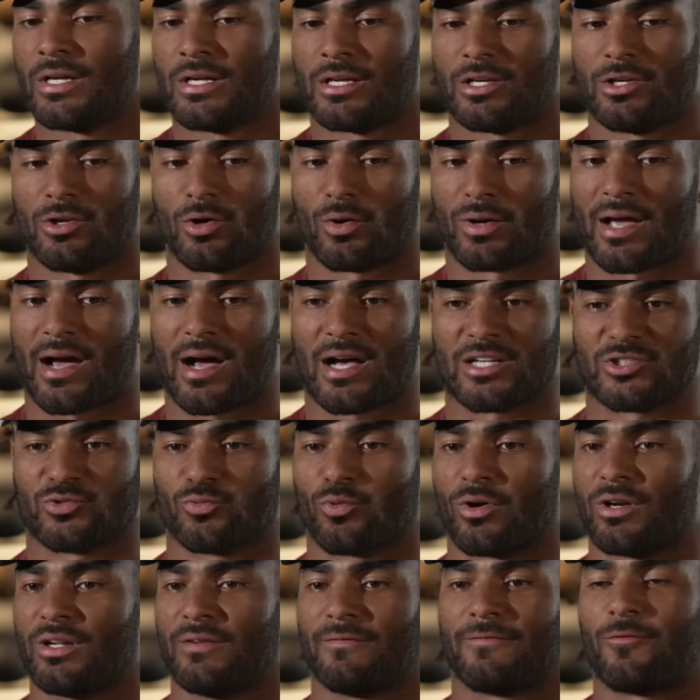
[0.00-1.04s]
you know, guys
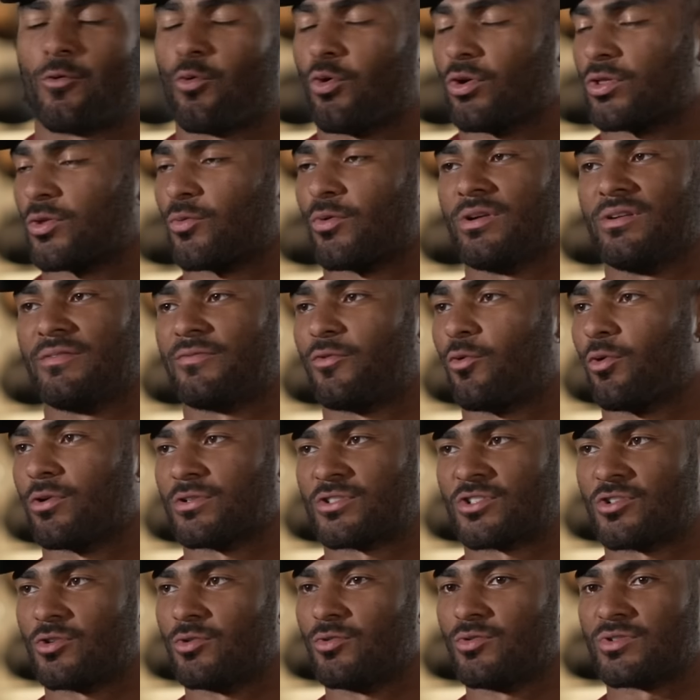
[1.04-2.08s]
running four three, four
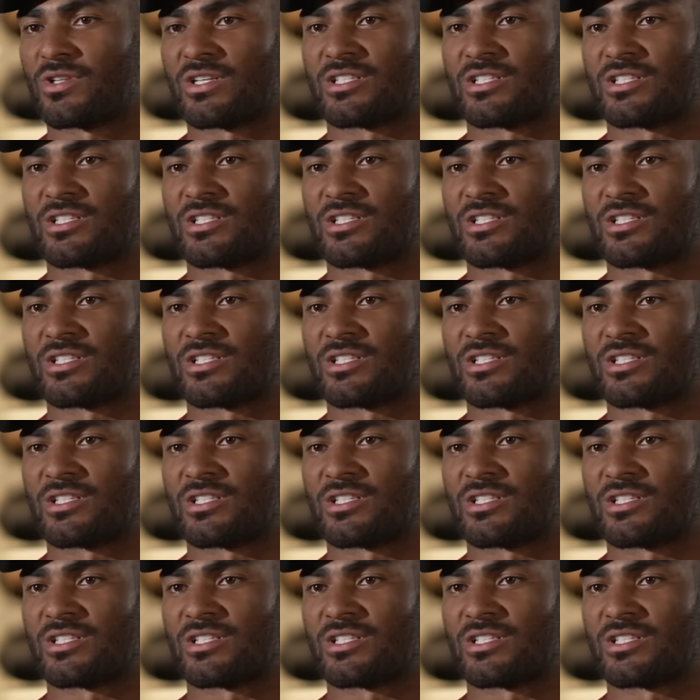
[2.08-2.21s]
twos.